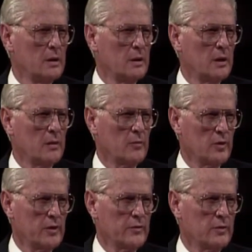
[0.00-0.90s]
I'm
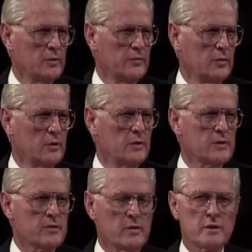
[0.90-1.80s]
grateful for
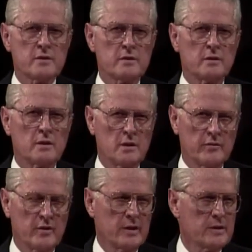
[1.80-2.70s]
his trust and
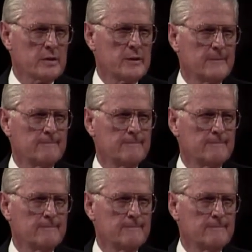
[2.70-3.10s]
confidence.